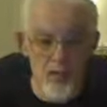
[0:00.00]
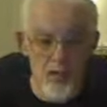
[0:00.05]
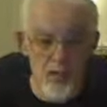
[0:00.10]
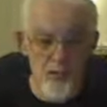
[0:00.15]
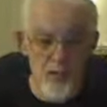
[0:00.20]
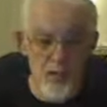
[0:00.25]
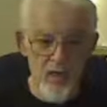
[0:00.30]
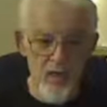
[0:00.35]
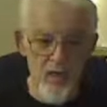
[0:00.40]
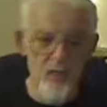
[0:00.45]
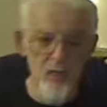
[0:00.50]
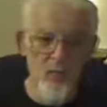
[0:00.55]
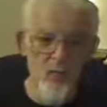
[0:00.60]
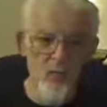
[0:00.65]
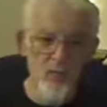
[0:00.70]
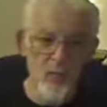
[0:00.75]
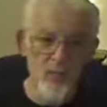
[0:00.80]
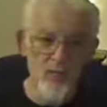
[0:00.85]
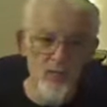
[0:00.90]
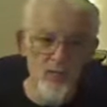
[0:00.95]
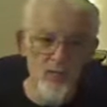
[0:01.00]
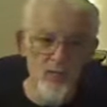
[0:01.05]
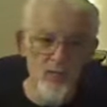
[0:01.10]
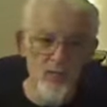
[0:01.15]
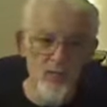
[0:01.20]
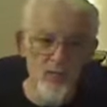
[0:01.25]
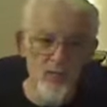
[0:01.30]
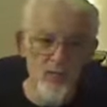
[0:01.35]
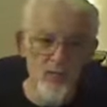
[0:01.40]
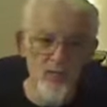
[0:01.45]
I'm counting 1,
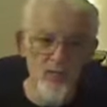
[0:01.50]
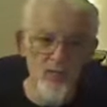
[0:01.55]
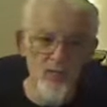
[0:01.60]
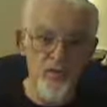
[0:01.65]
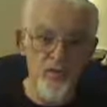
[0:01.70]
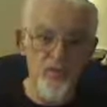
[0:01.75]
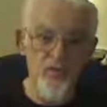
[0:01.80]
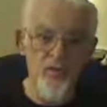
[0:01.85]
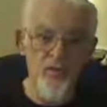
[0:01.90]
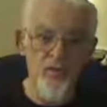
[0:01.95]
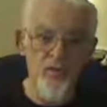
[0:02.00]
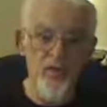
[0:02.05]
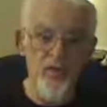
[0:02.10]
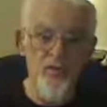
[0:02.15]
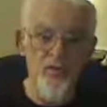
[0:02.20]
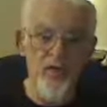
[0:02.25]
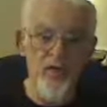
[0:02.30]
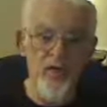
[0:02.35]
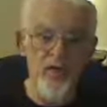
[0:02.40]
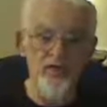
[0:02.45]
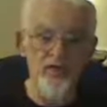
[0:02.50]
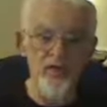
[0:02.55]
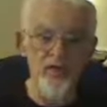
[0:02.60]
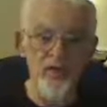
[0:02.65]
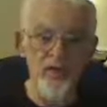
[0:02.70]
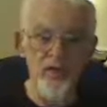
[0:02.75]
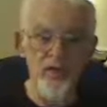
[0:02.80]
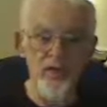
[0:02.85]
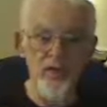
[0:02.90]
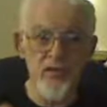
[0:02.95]
2, 3, 4, 5,
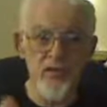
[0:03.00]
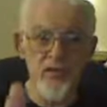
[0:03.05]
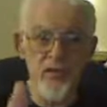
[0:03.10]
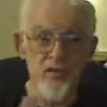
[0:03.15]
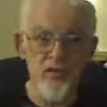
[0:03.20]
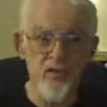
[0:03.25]
6